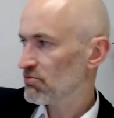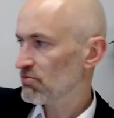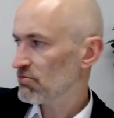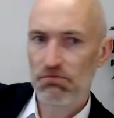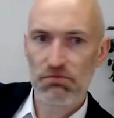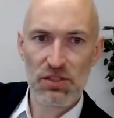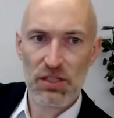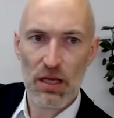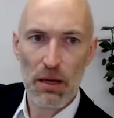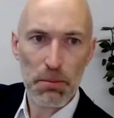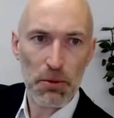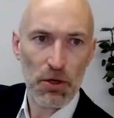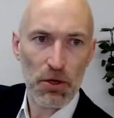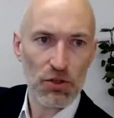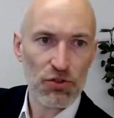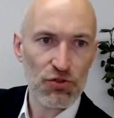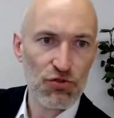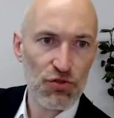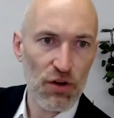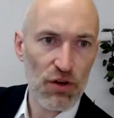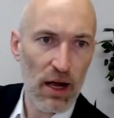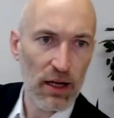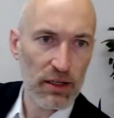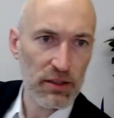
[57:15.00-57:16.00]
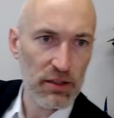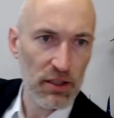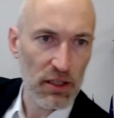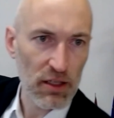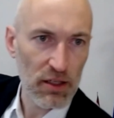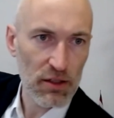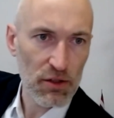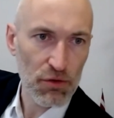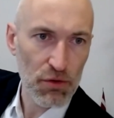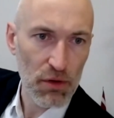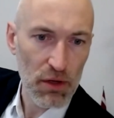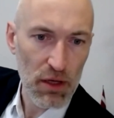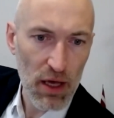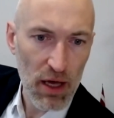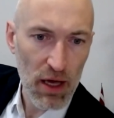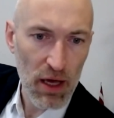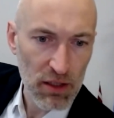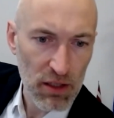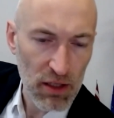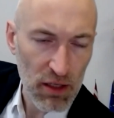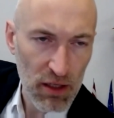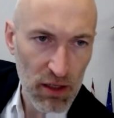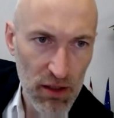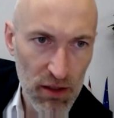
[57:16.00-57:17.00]
subcontracting,
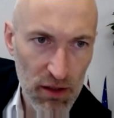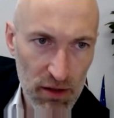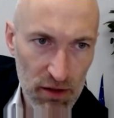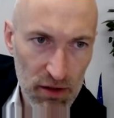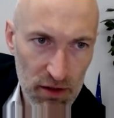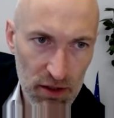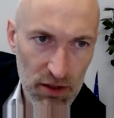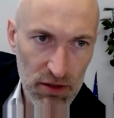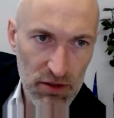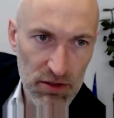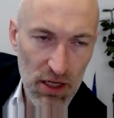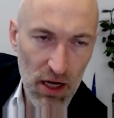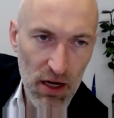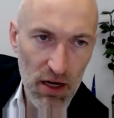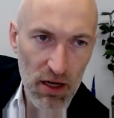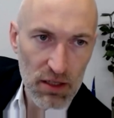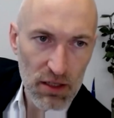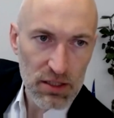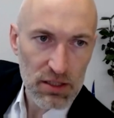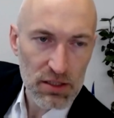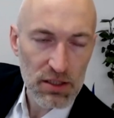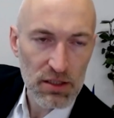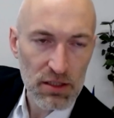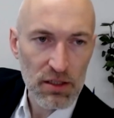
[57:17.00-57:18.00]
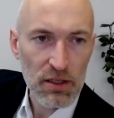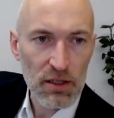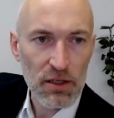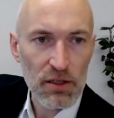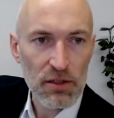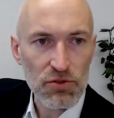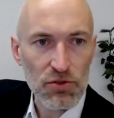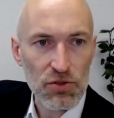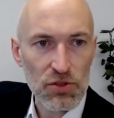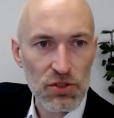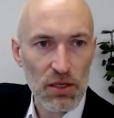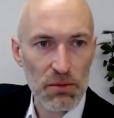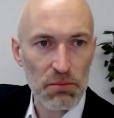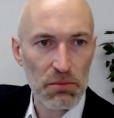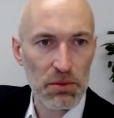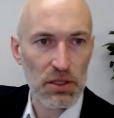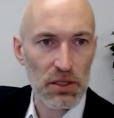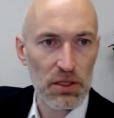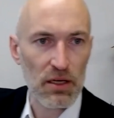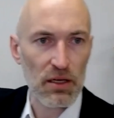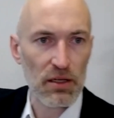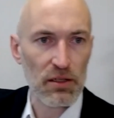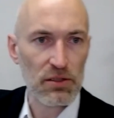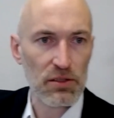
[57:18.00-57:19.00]
creating the task to
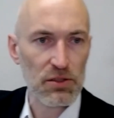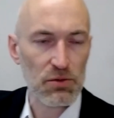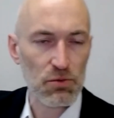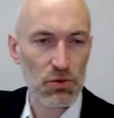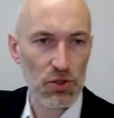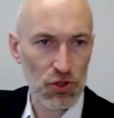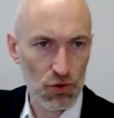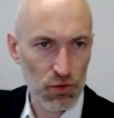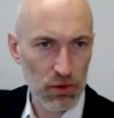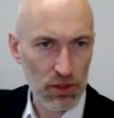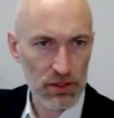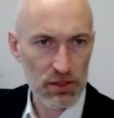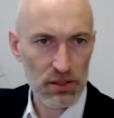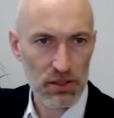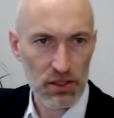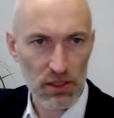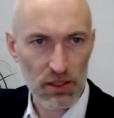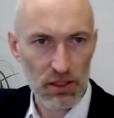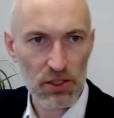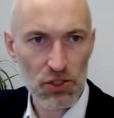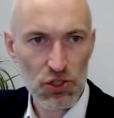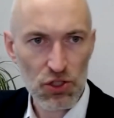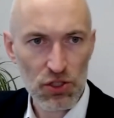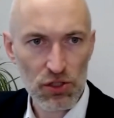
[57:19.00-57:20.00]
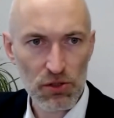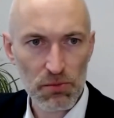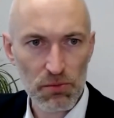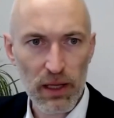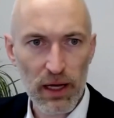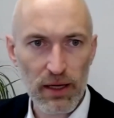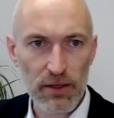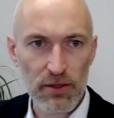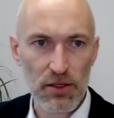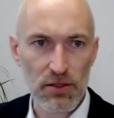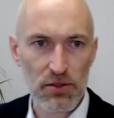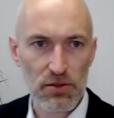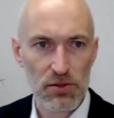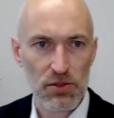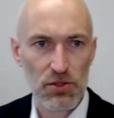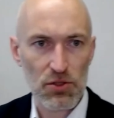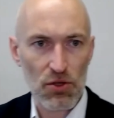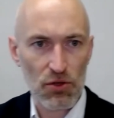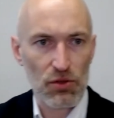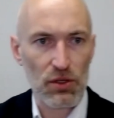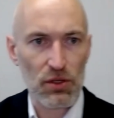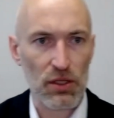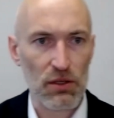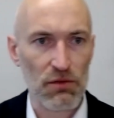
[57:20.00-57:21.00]
somebody else, which was the initial plan, and
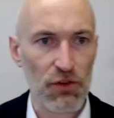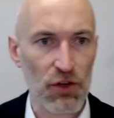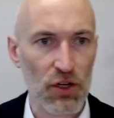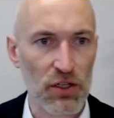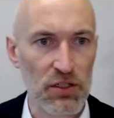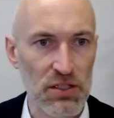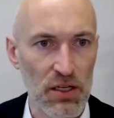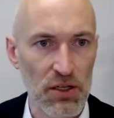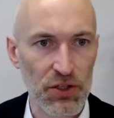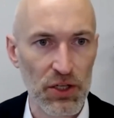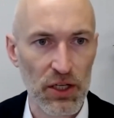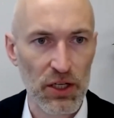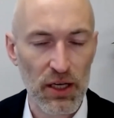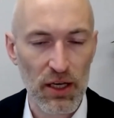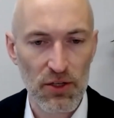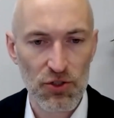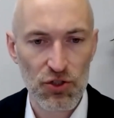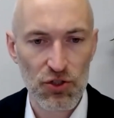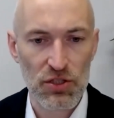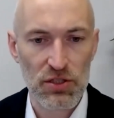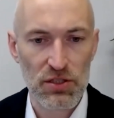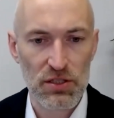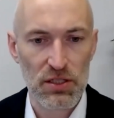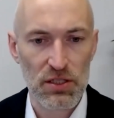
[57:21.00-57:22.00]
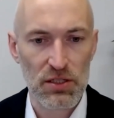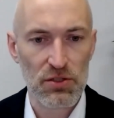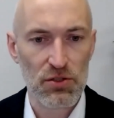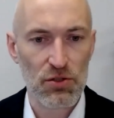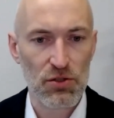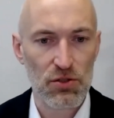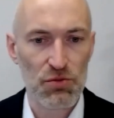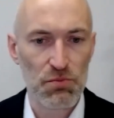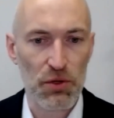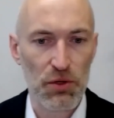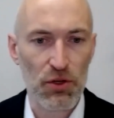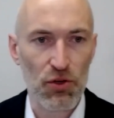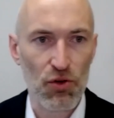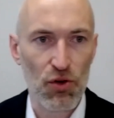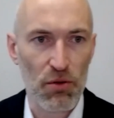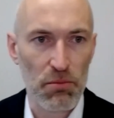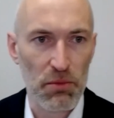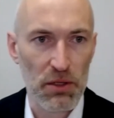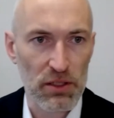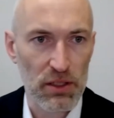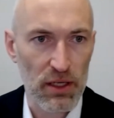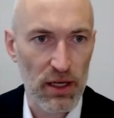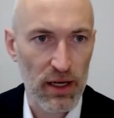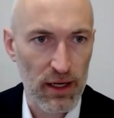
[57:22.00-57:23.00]
sorry for consulting agencies whose
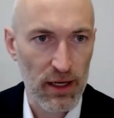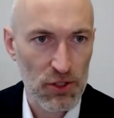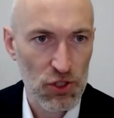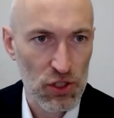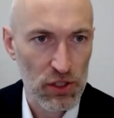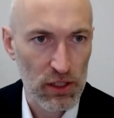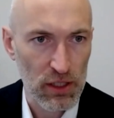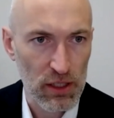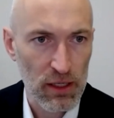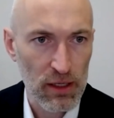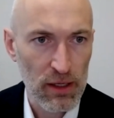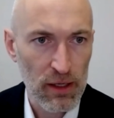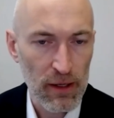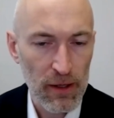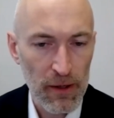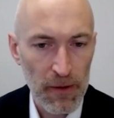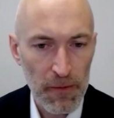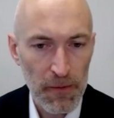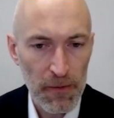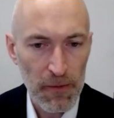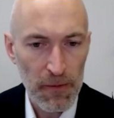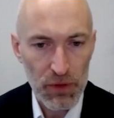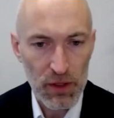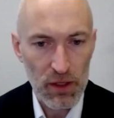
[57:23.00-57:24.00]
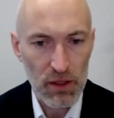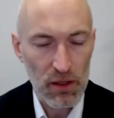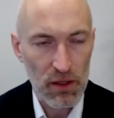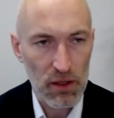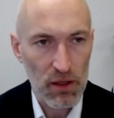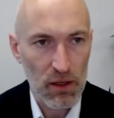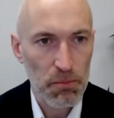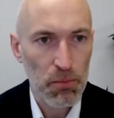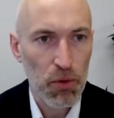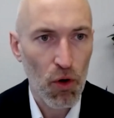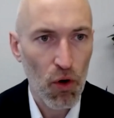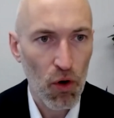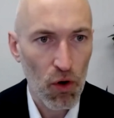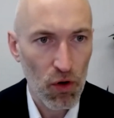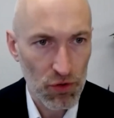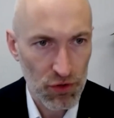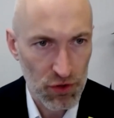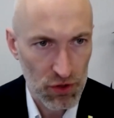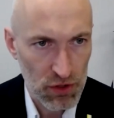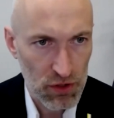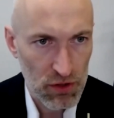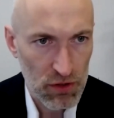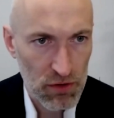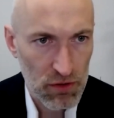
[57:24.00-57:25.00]
procurement I actually
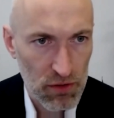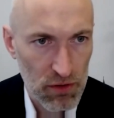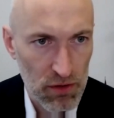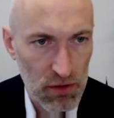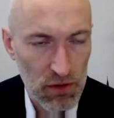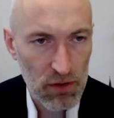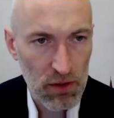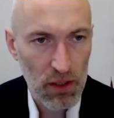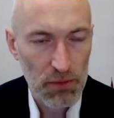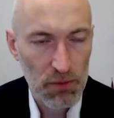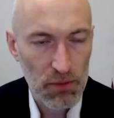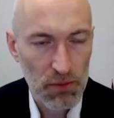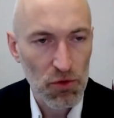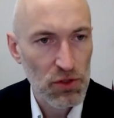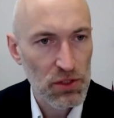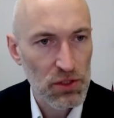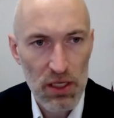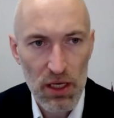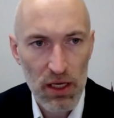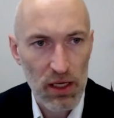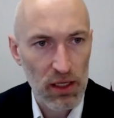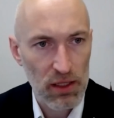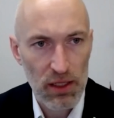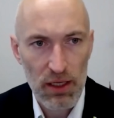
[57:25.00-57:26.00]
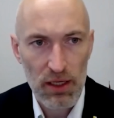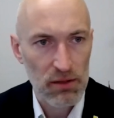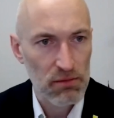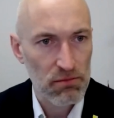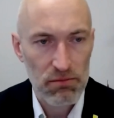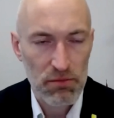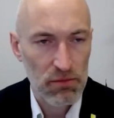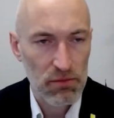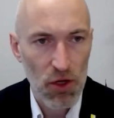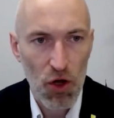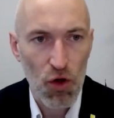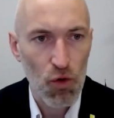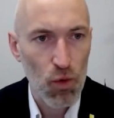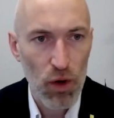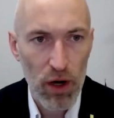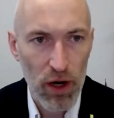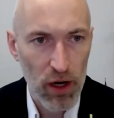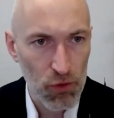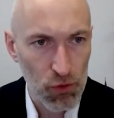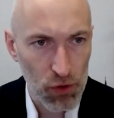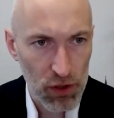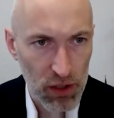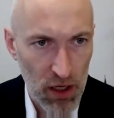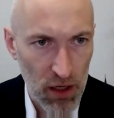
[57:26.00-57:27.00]
paused. I'm not saying that no
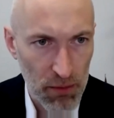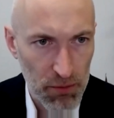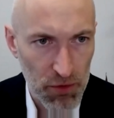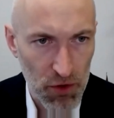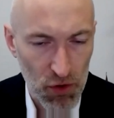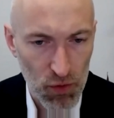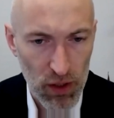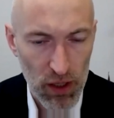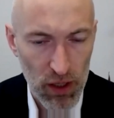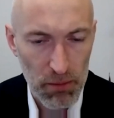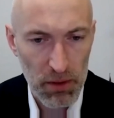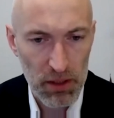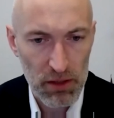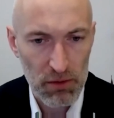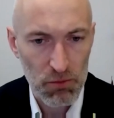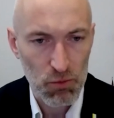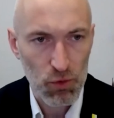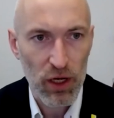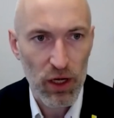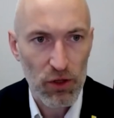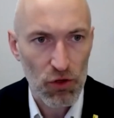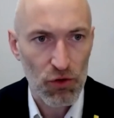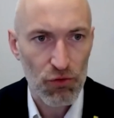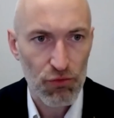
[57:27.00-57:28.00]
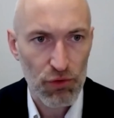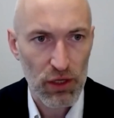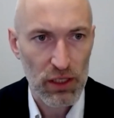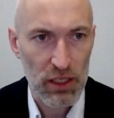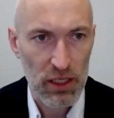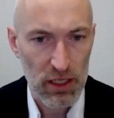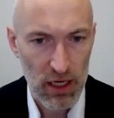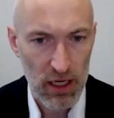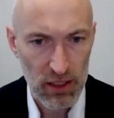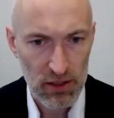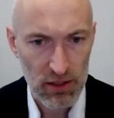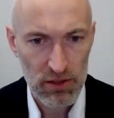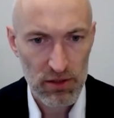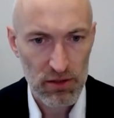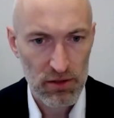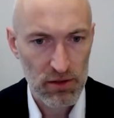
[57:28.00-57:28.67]
work will come your way, but we're not ready yet.